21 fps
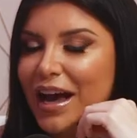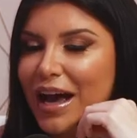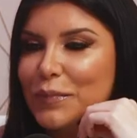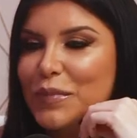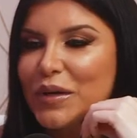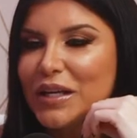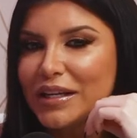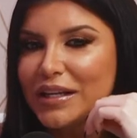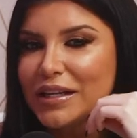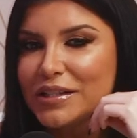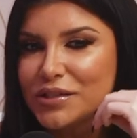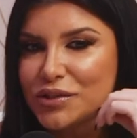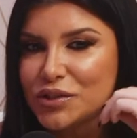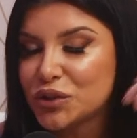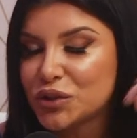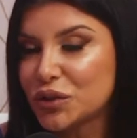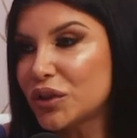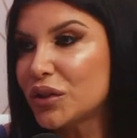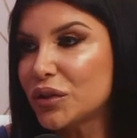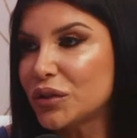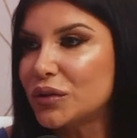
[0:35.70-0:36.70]
I mean, it's
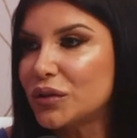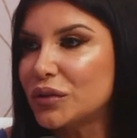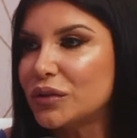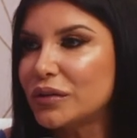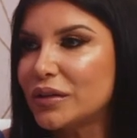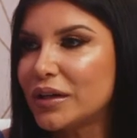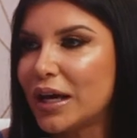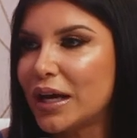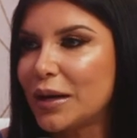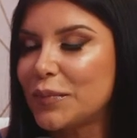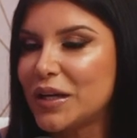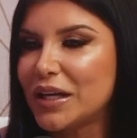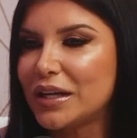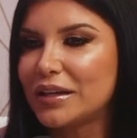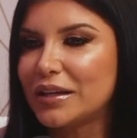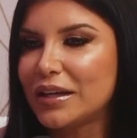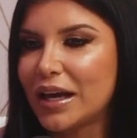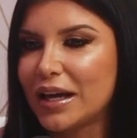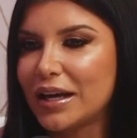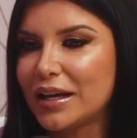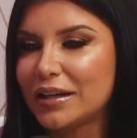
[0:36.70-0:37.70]
true. I
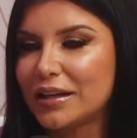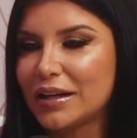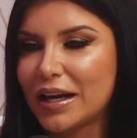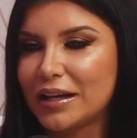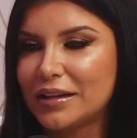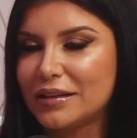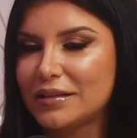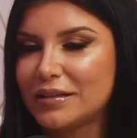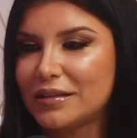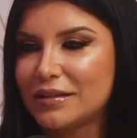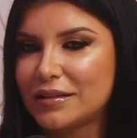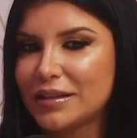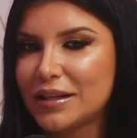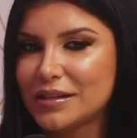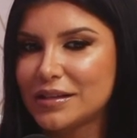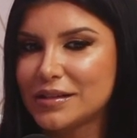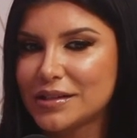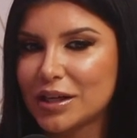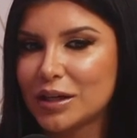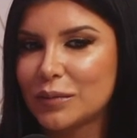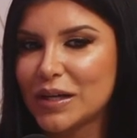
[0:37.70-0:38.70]
mean, I, I
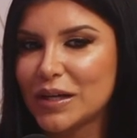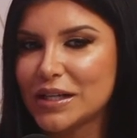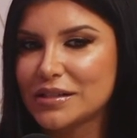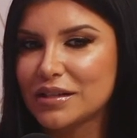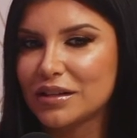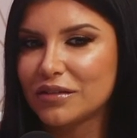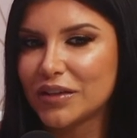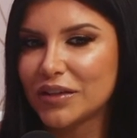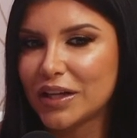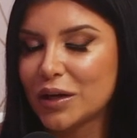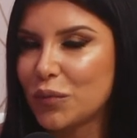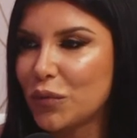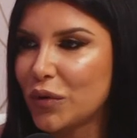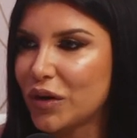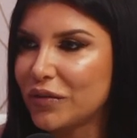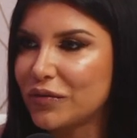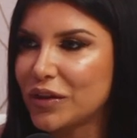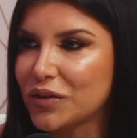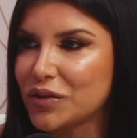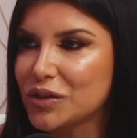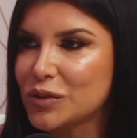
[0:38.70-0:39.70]
consider myself like one
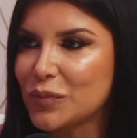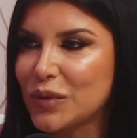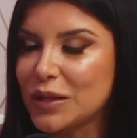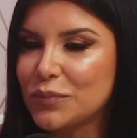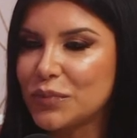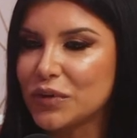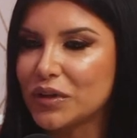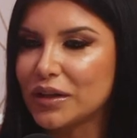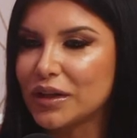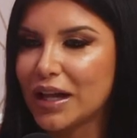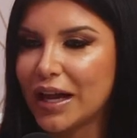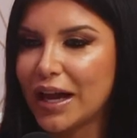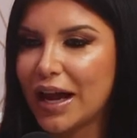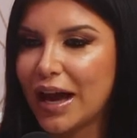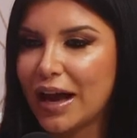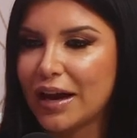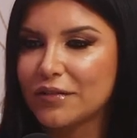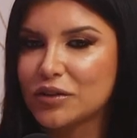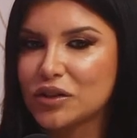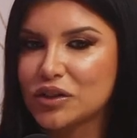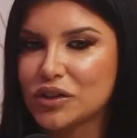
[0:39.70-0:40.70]
of those people. I
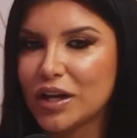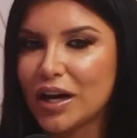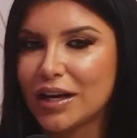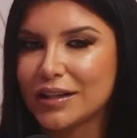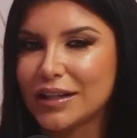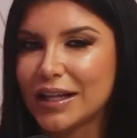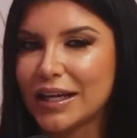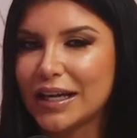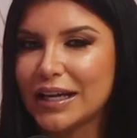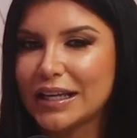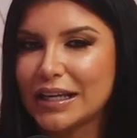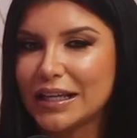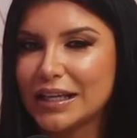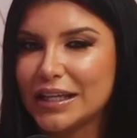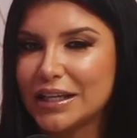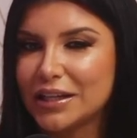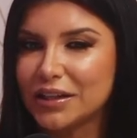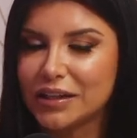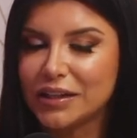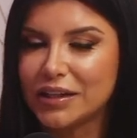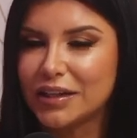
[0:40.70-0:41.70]
have shot like
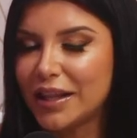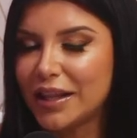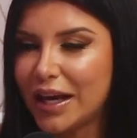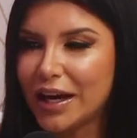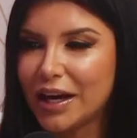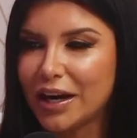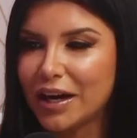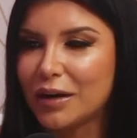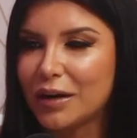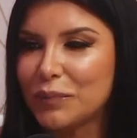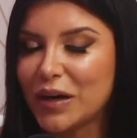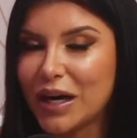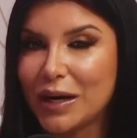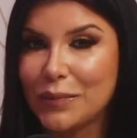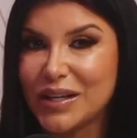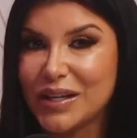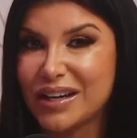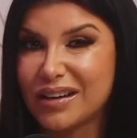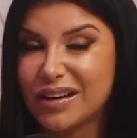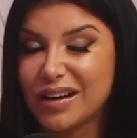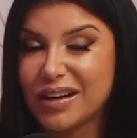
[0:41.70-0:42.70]
here and there, but I
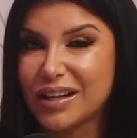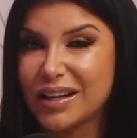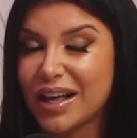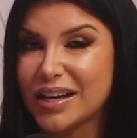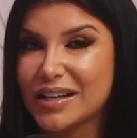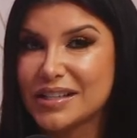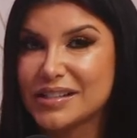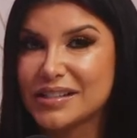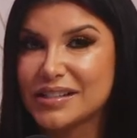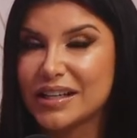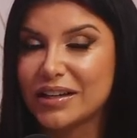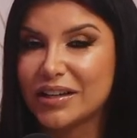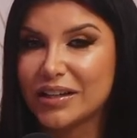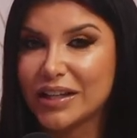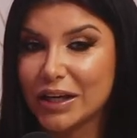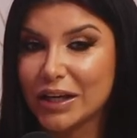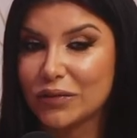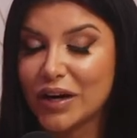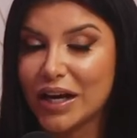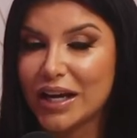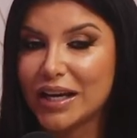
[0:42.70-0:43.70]
mean, in all honesty,
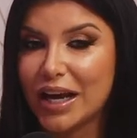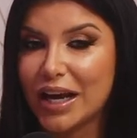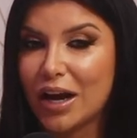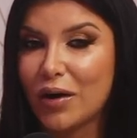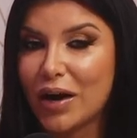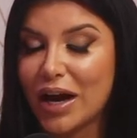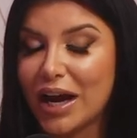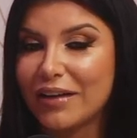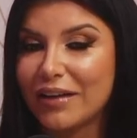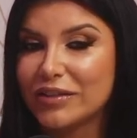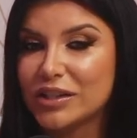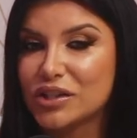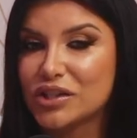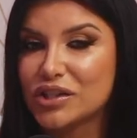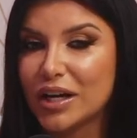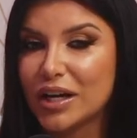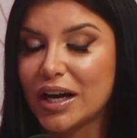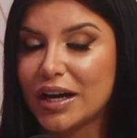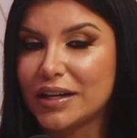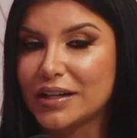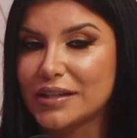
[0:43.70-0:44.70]
like right now, I haven't
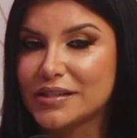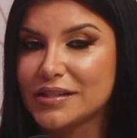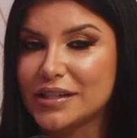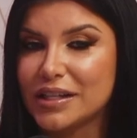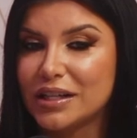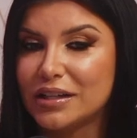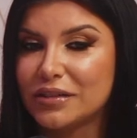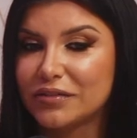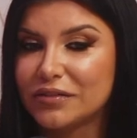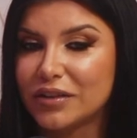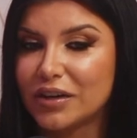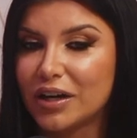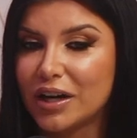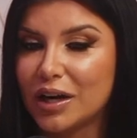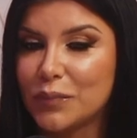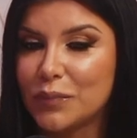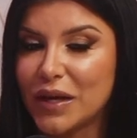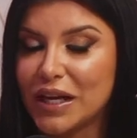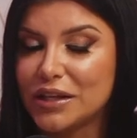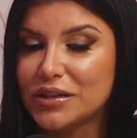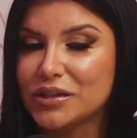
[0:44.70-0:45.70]
shot a scene for a
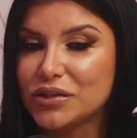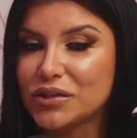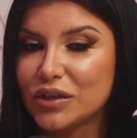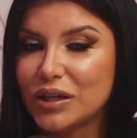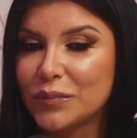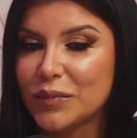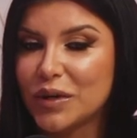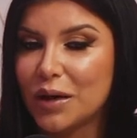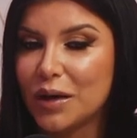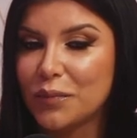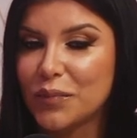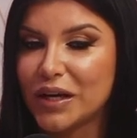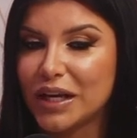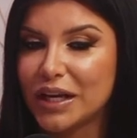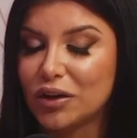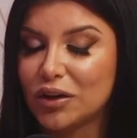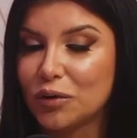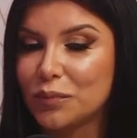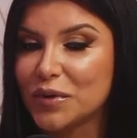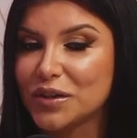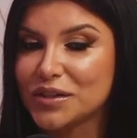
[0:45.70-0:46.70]
mainstream company
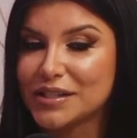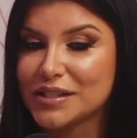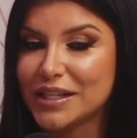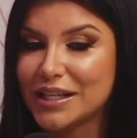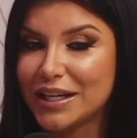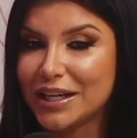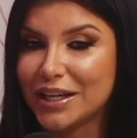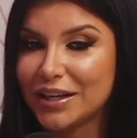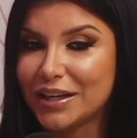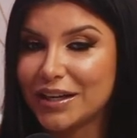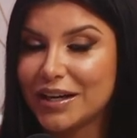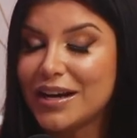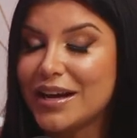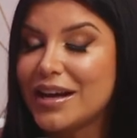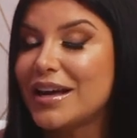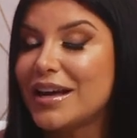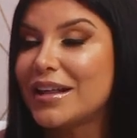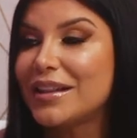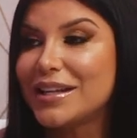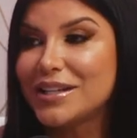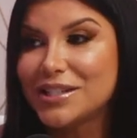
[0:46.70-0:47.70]
in almost a year.
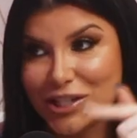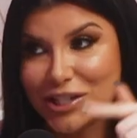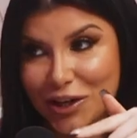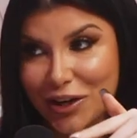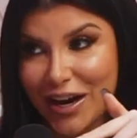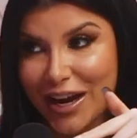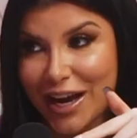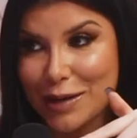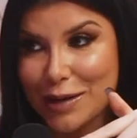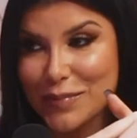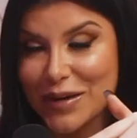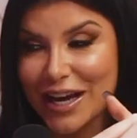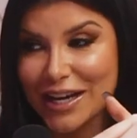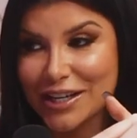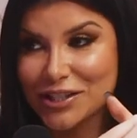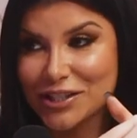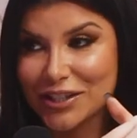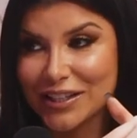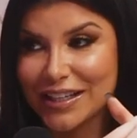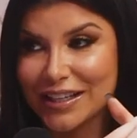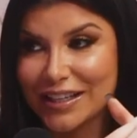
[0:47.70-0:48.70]
This year, I am
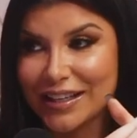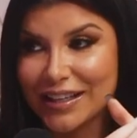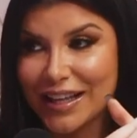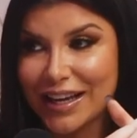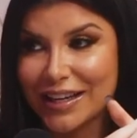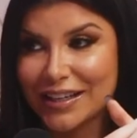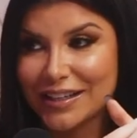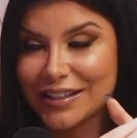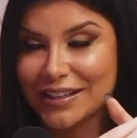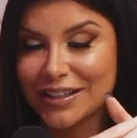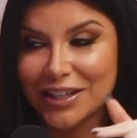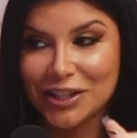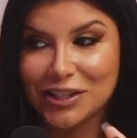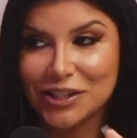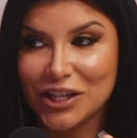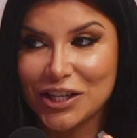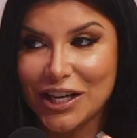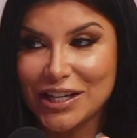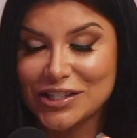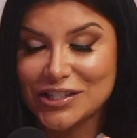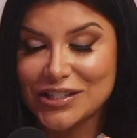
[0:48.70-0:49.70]
actually like gonna
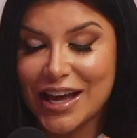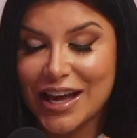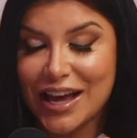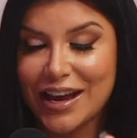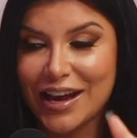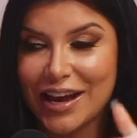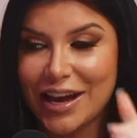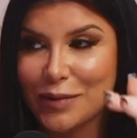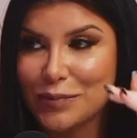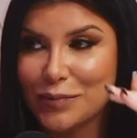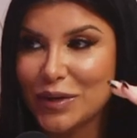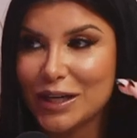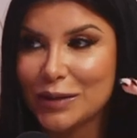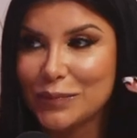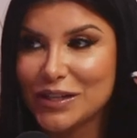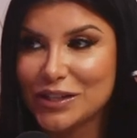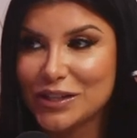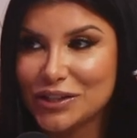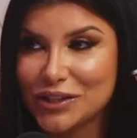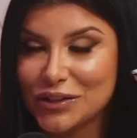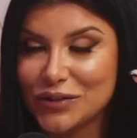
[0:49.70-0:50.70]
change that. I am gonna
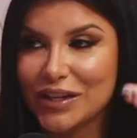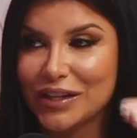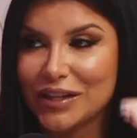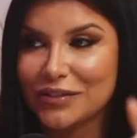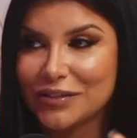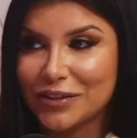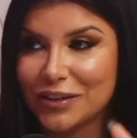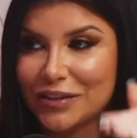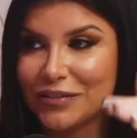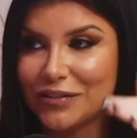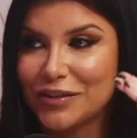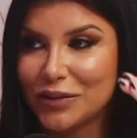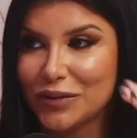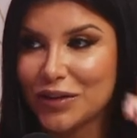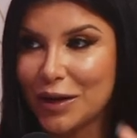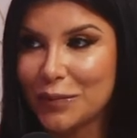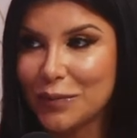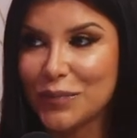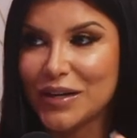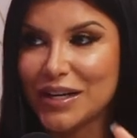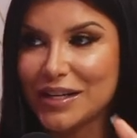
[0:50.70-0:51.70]
be shooting for a few
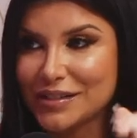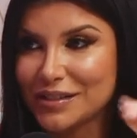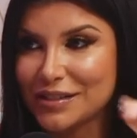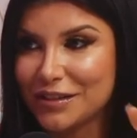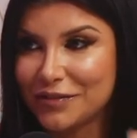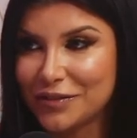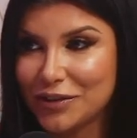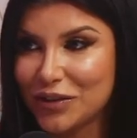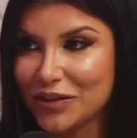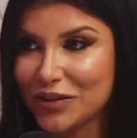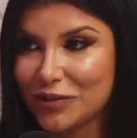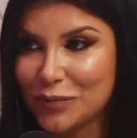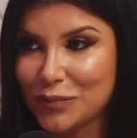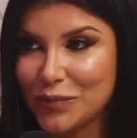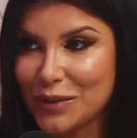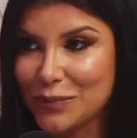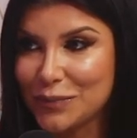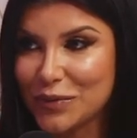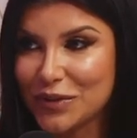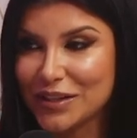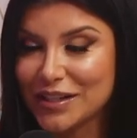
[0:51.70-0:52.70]
companies and a few different
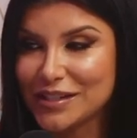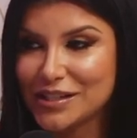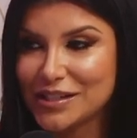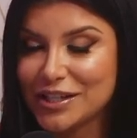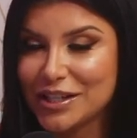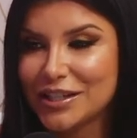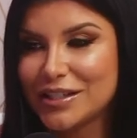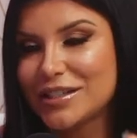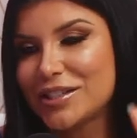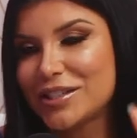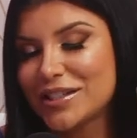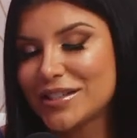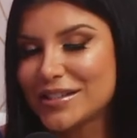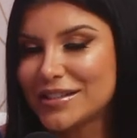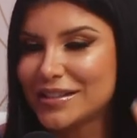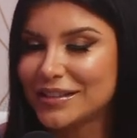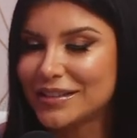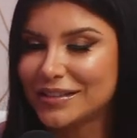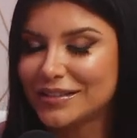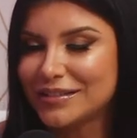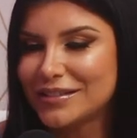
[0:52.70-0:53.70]
people this mm-hmm. year, just
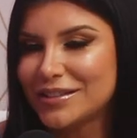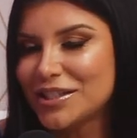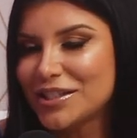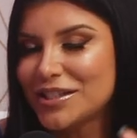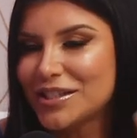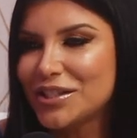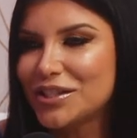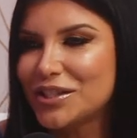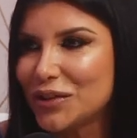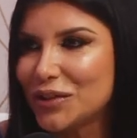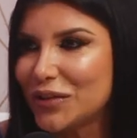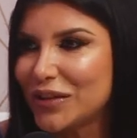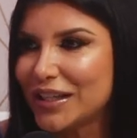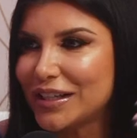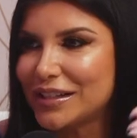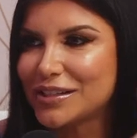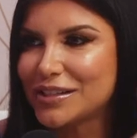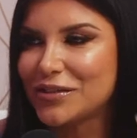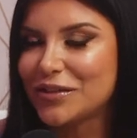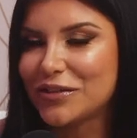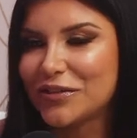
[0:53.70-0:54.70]
to just to do
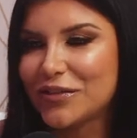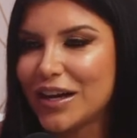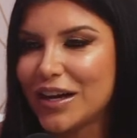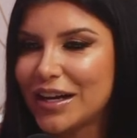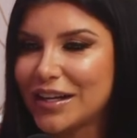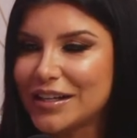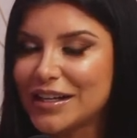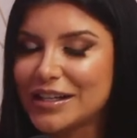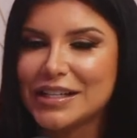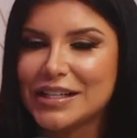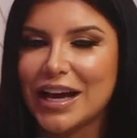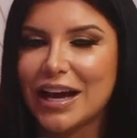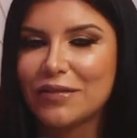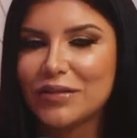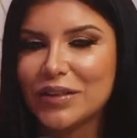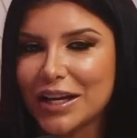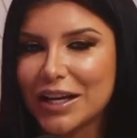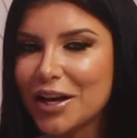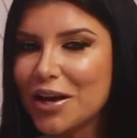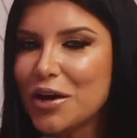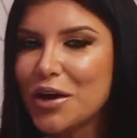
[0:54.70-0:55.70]
it for fun and mm-hmm. to have mm-hmm.
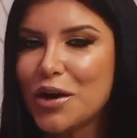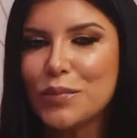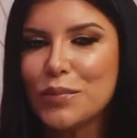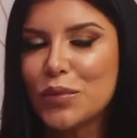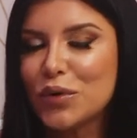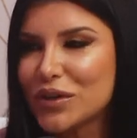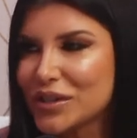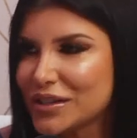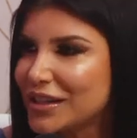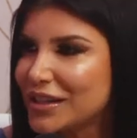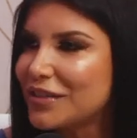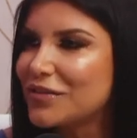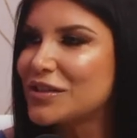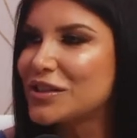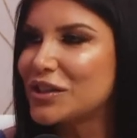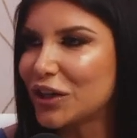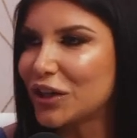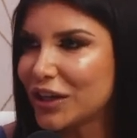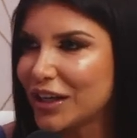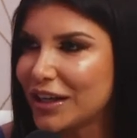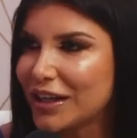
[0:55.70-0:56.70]
like more stuff
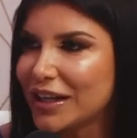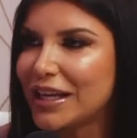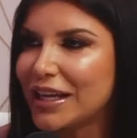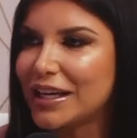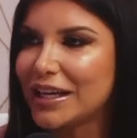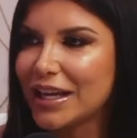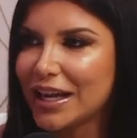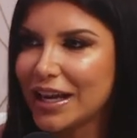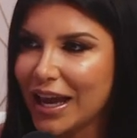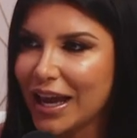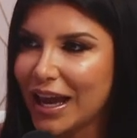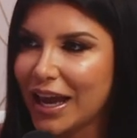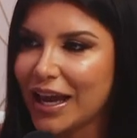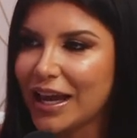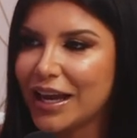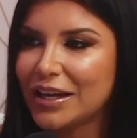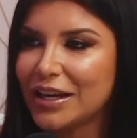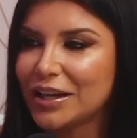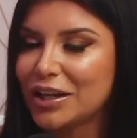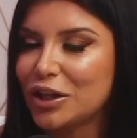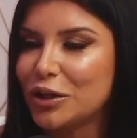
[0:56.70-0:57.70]
circulating
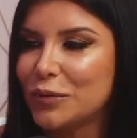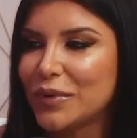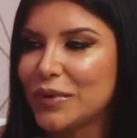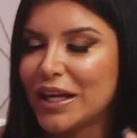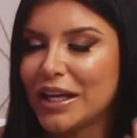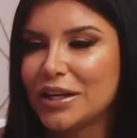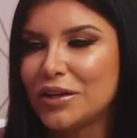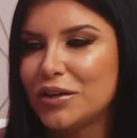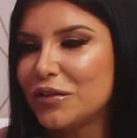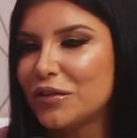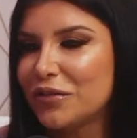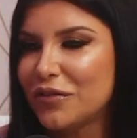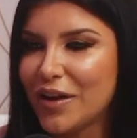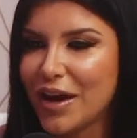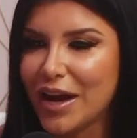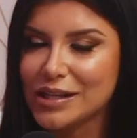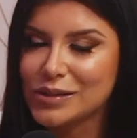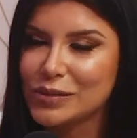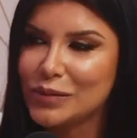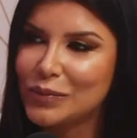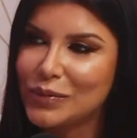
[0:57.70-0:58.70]
again, accumulate new
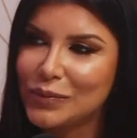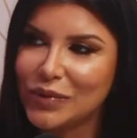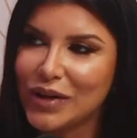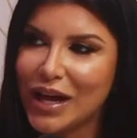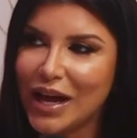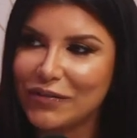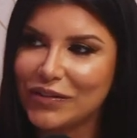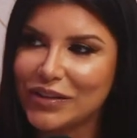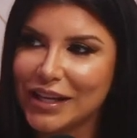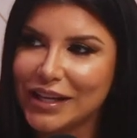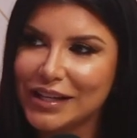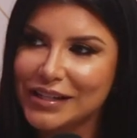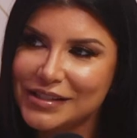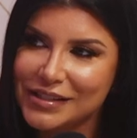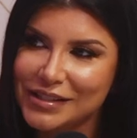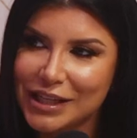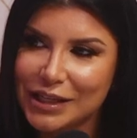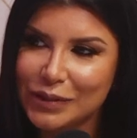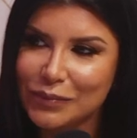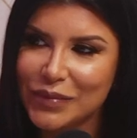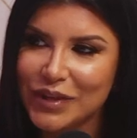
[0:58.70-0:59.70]
fans. people haven't like
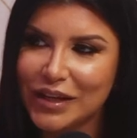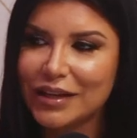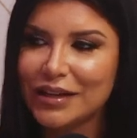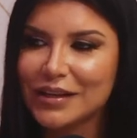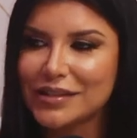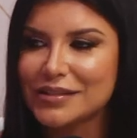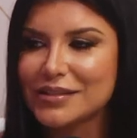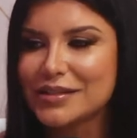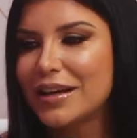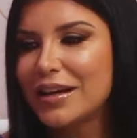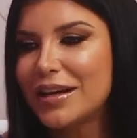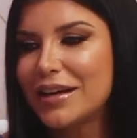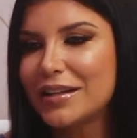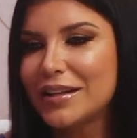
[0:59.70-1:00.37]
seen me because